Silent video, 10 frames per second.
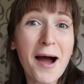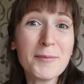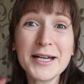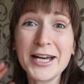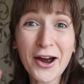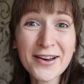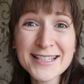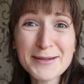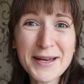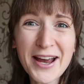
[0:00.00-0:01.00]
I'm going
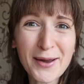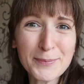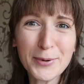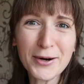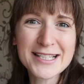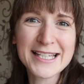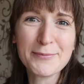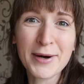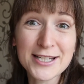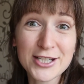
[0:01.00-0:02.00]
to be
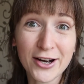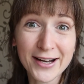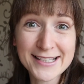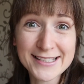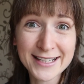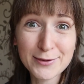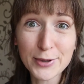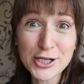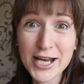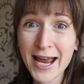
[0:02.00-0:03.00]
unboxing my Dyson,
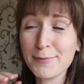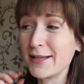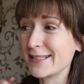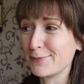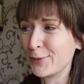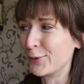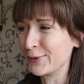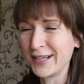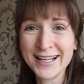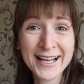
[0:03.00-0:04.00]
which came this
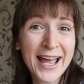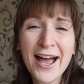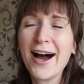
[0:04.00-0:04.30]
morning.